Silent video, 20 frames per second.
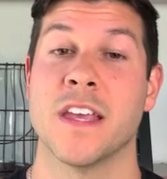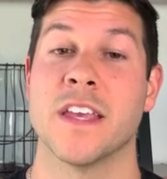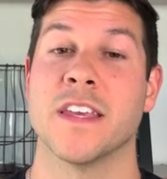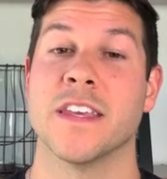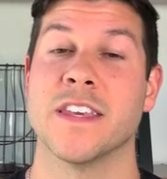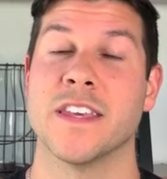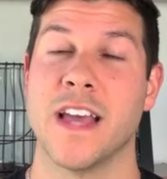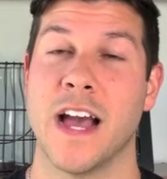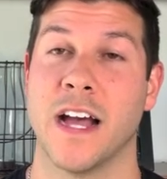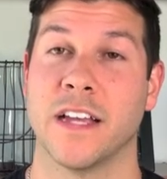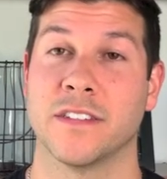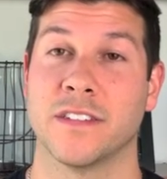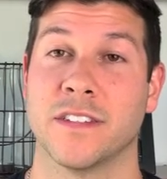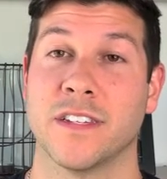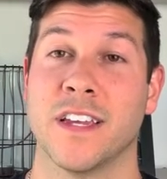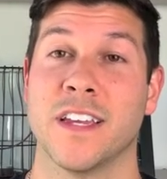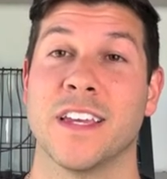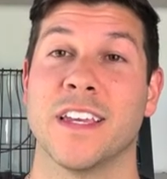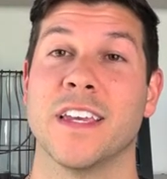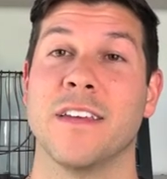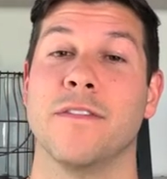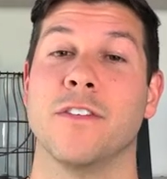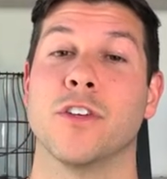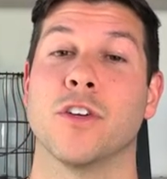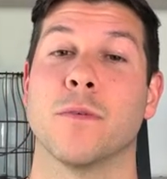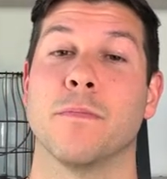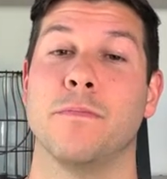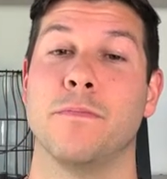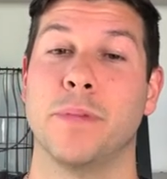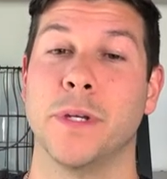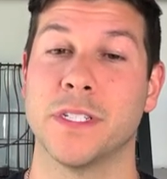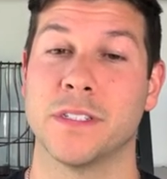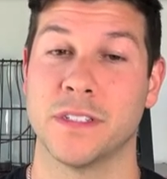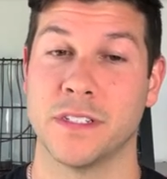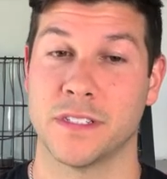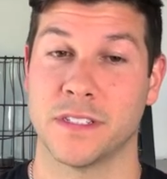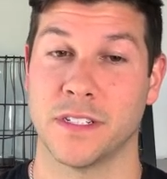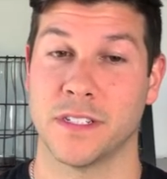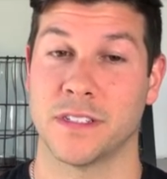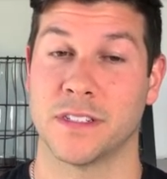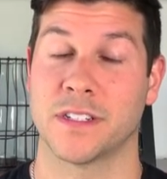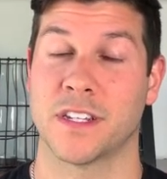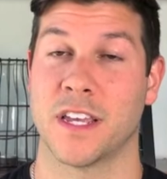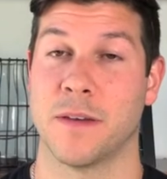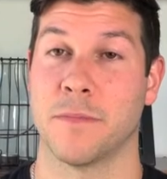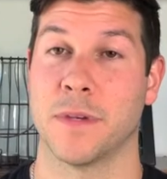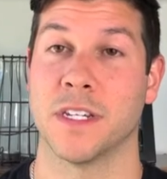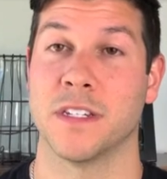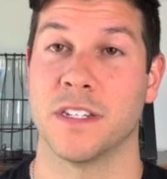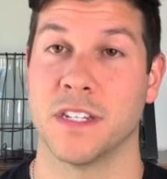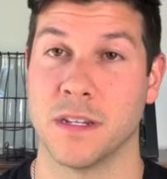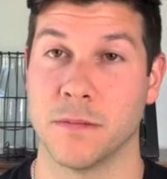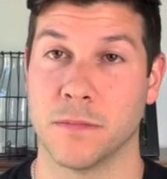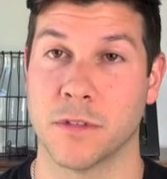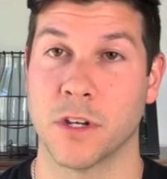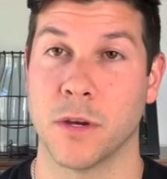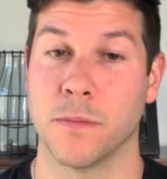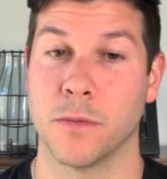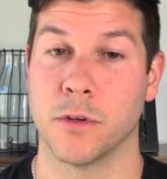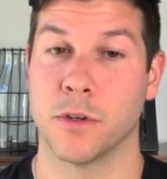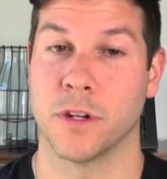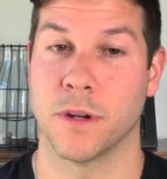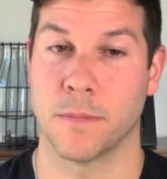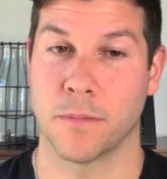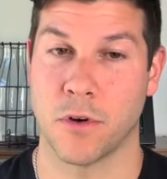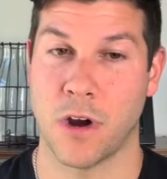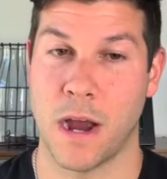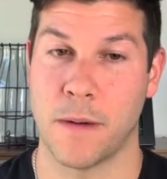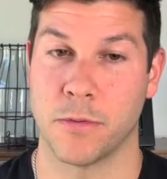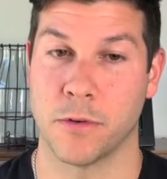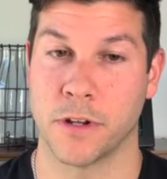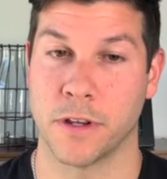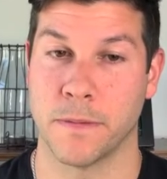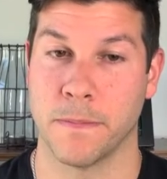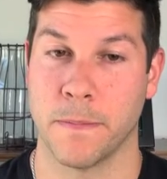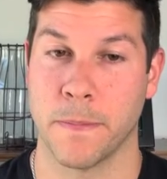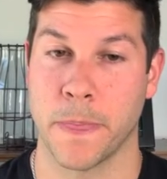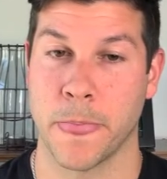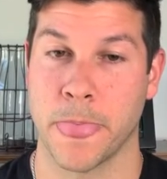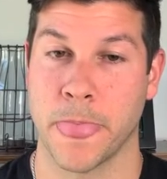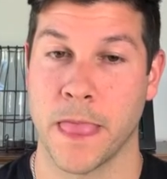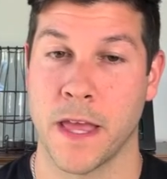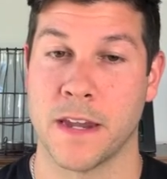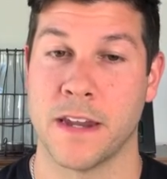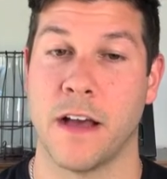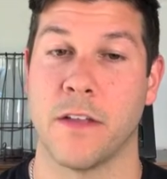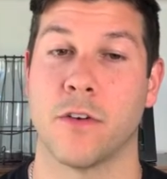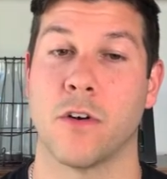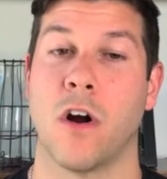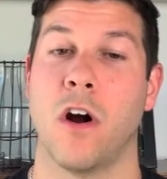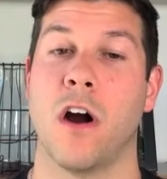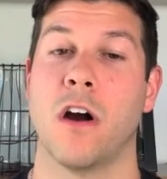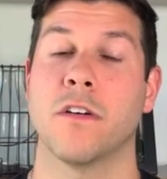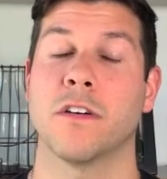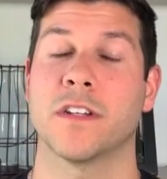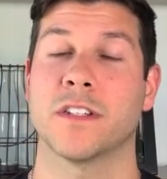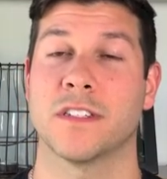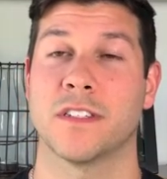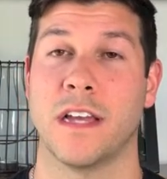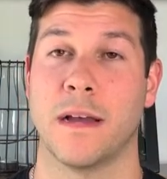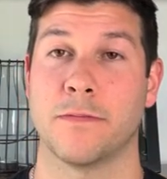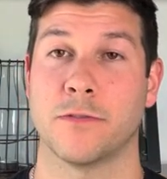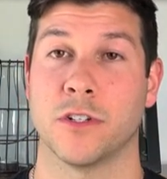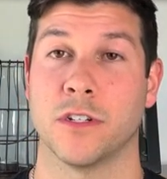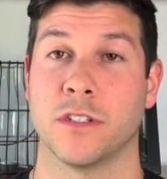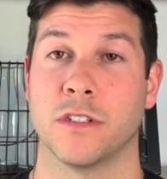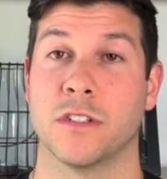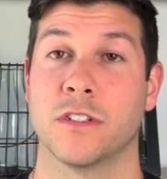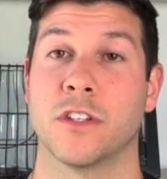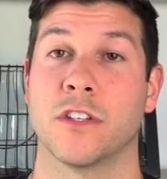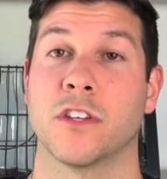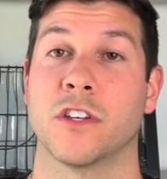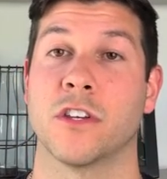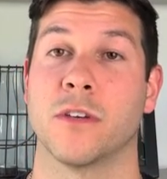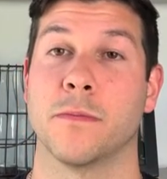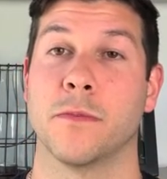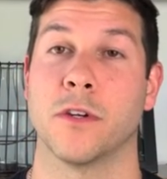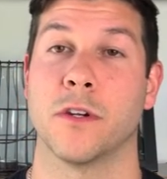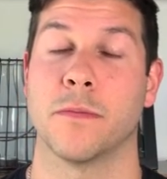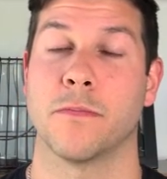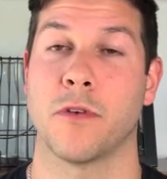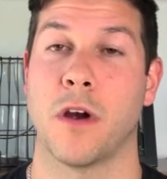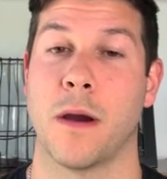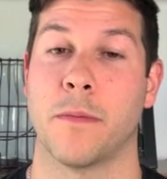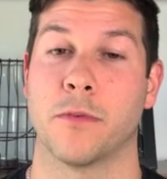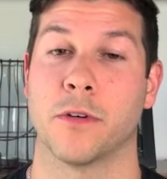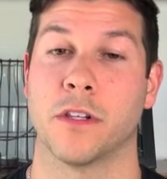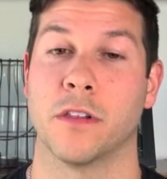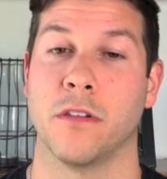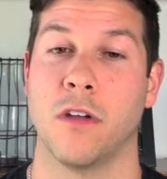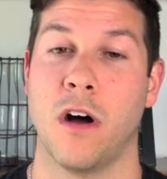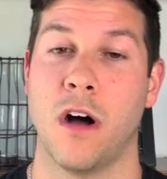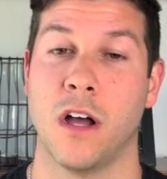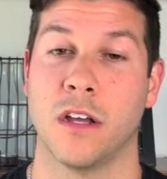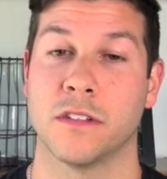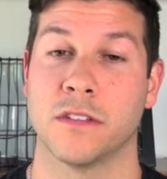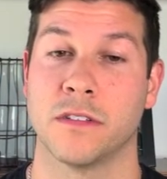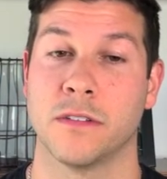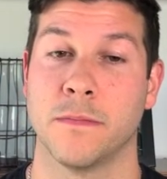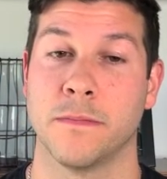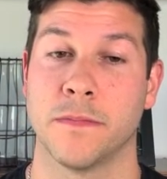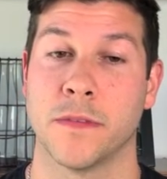Yes, even your businesses can be deemed community property. Now, there are exceptions to the community property laws.